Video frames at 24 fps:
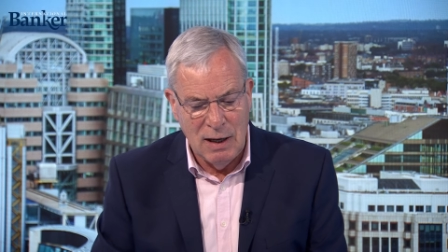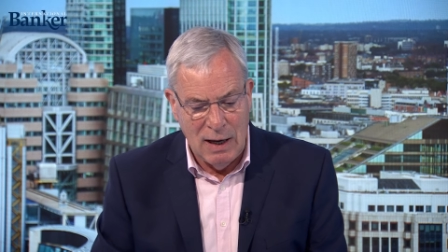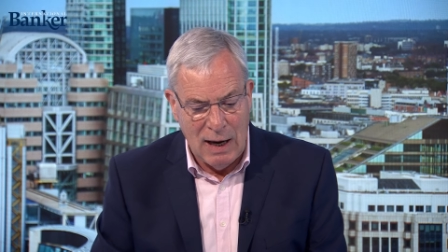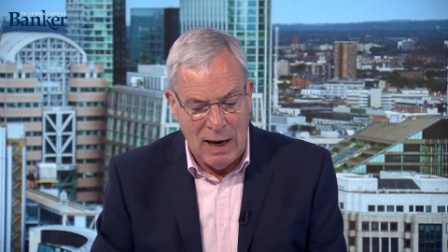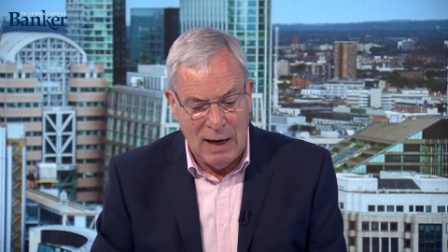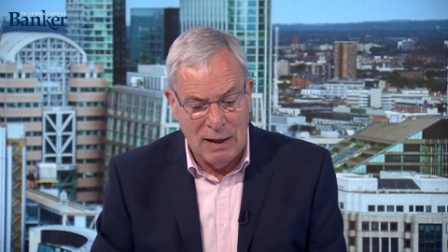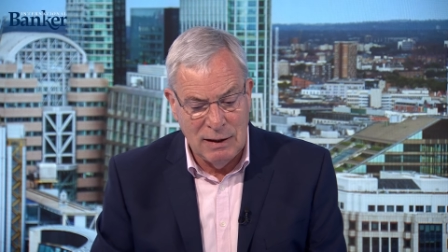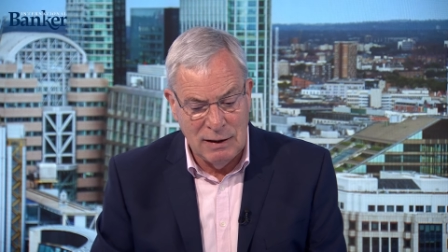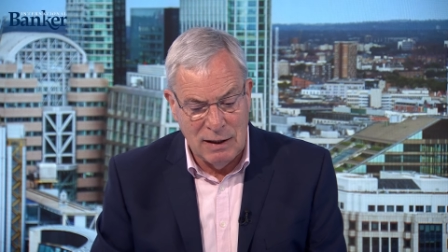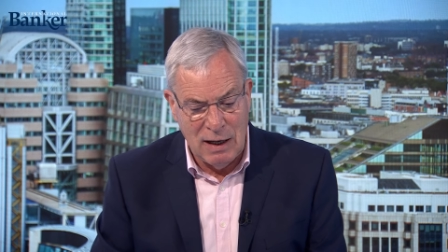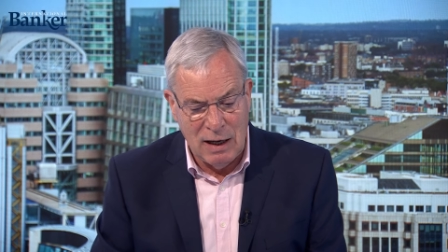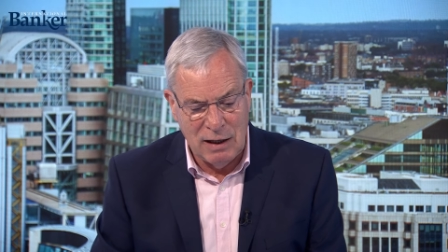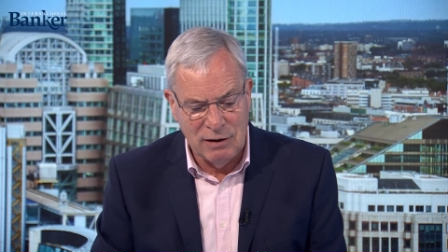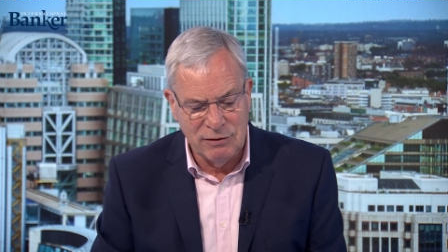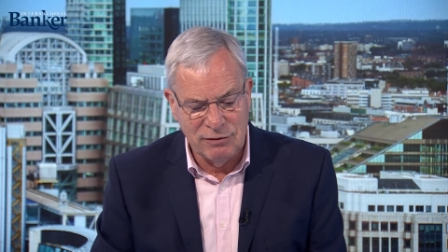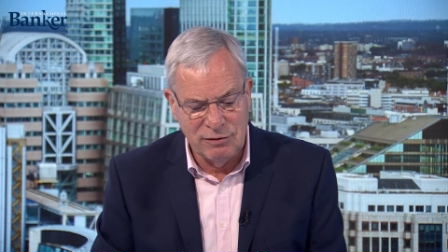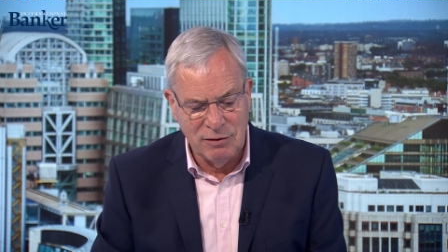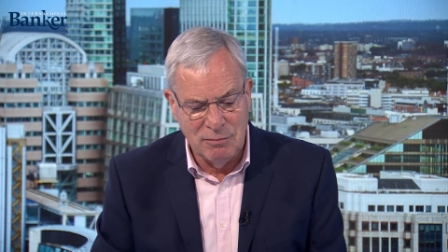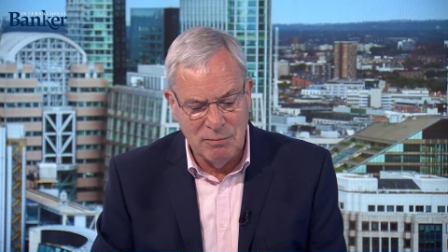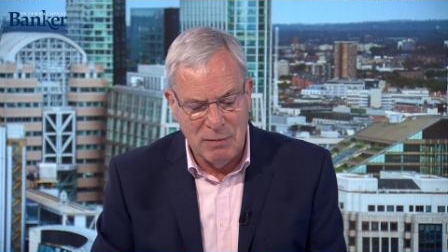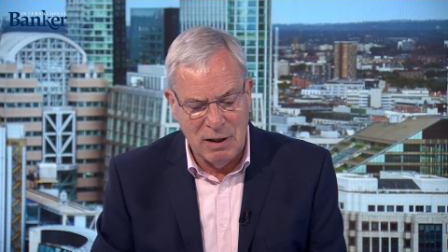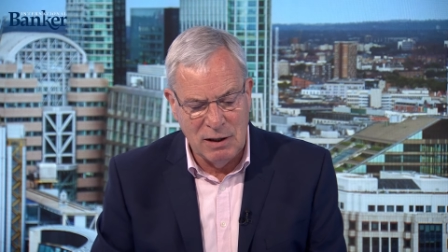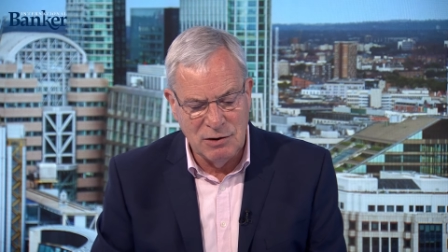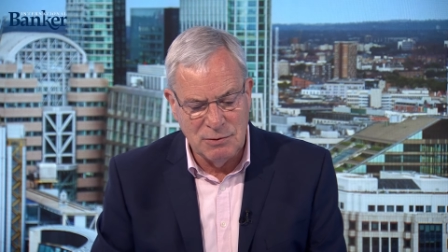and
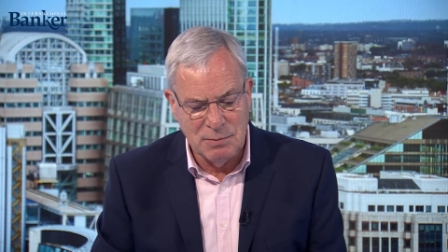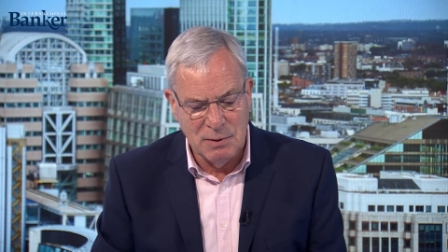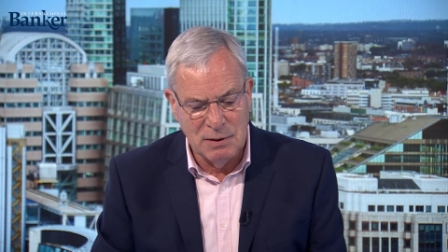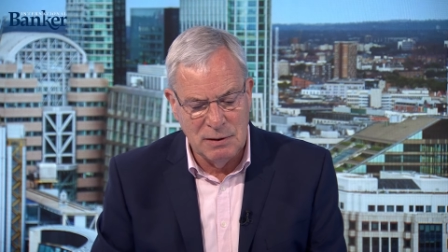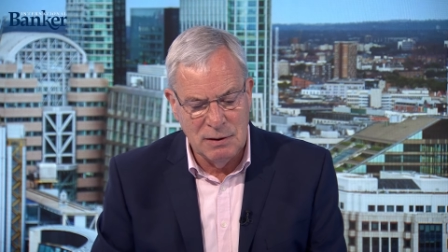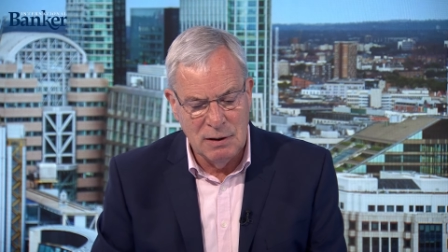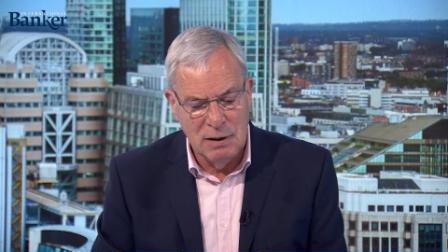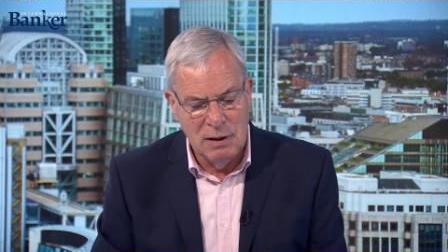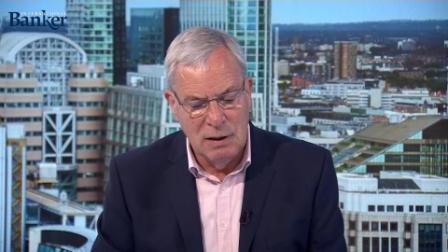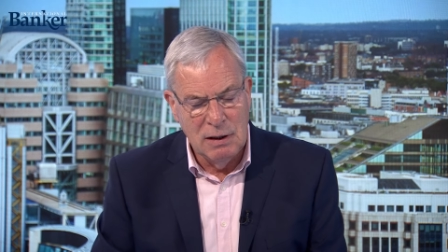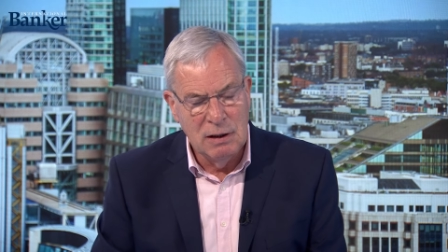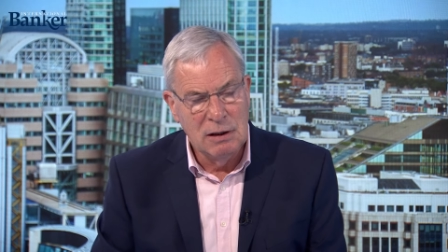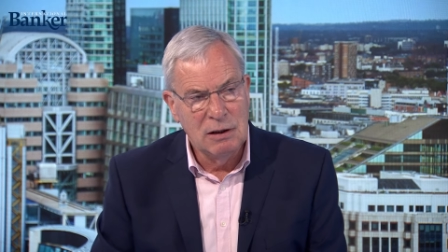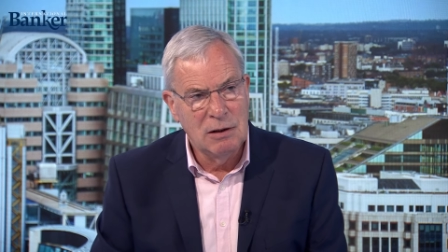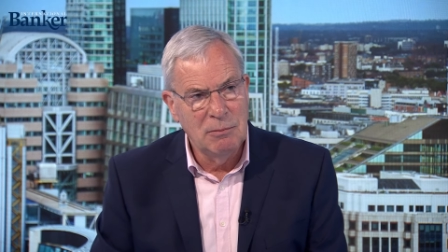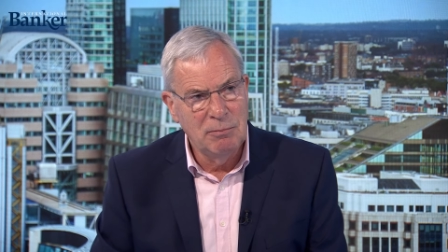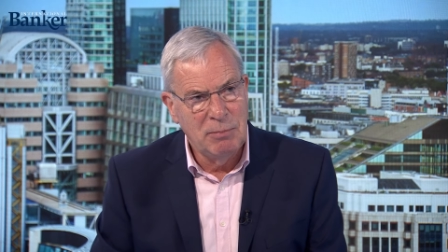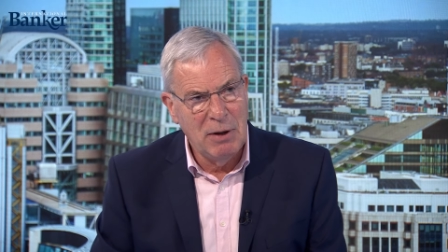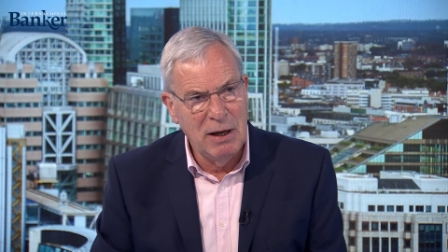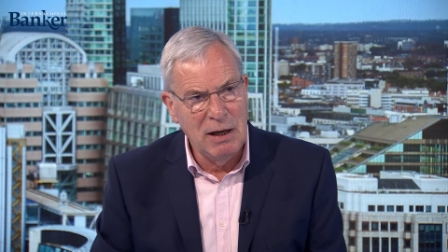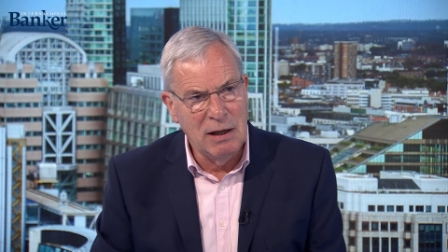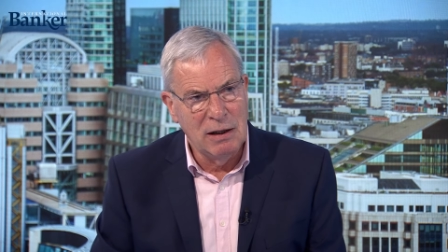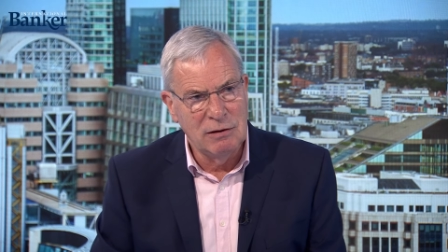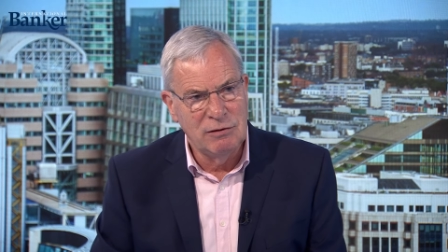asset management
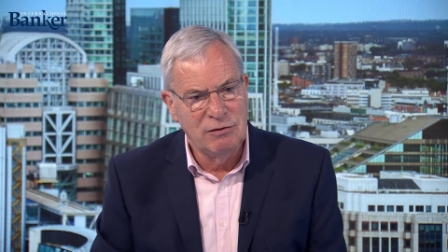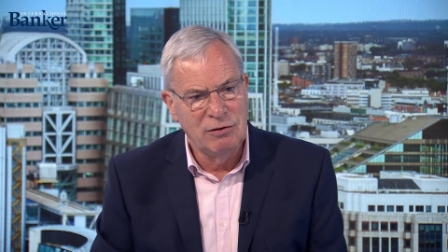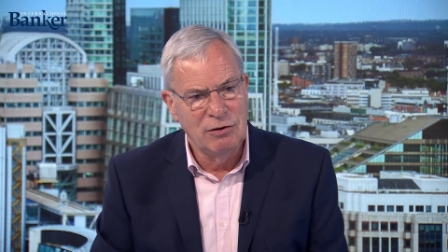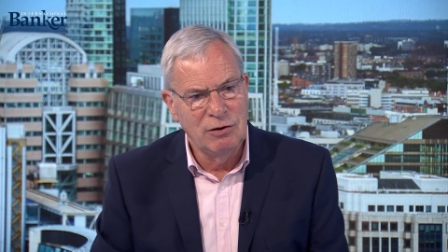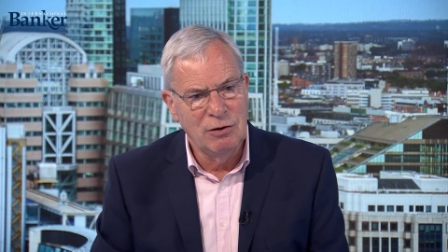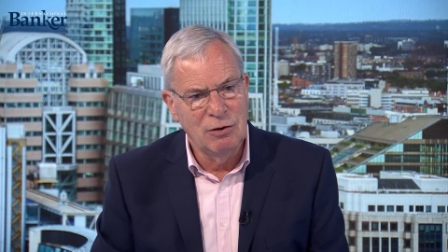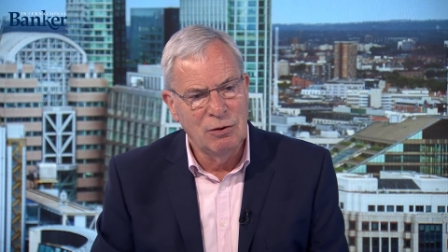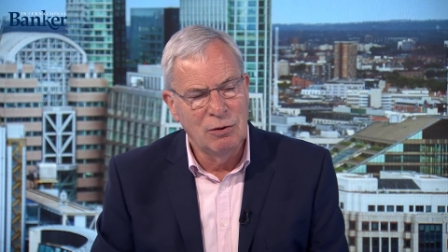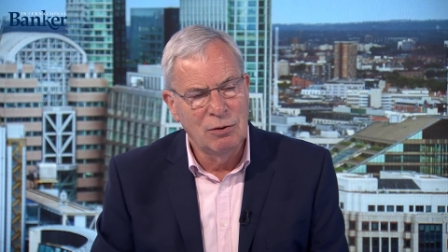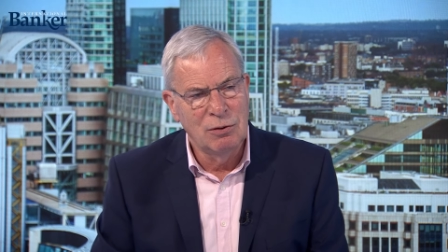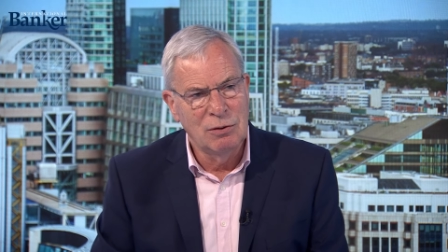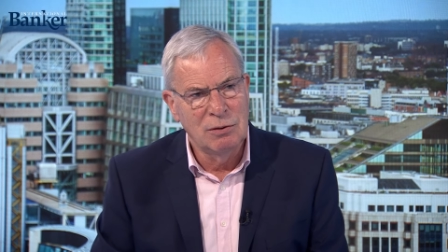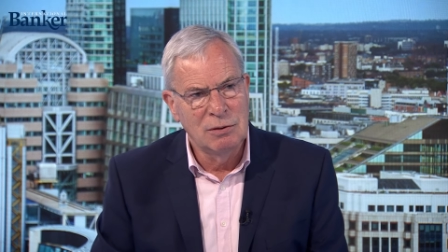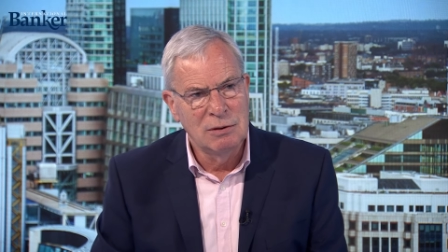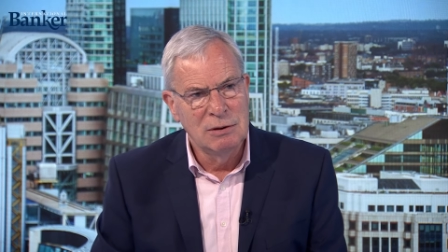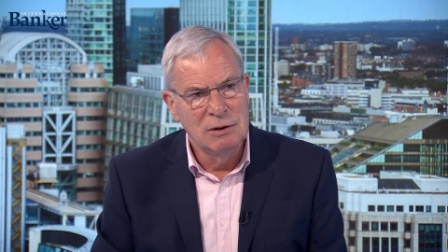compared to your